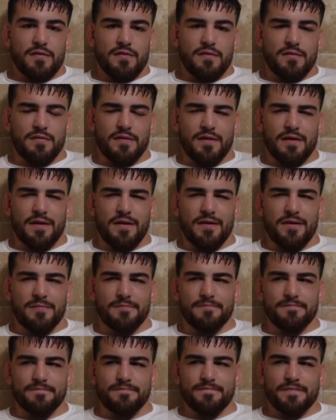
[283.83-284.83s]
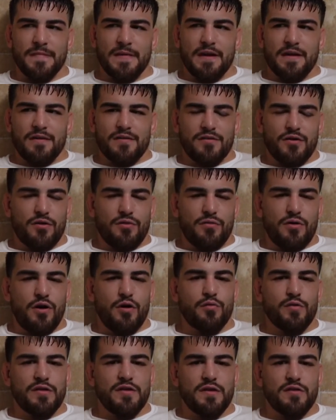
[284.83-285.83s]
It's like, no, all
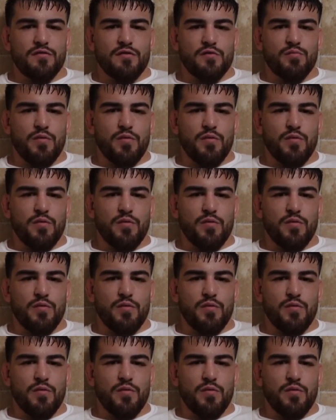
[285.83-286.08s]
we did was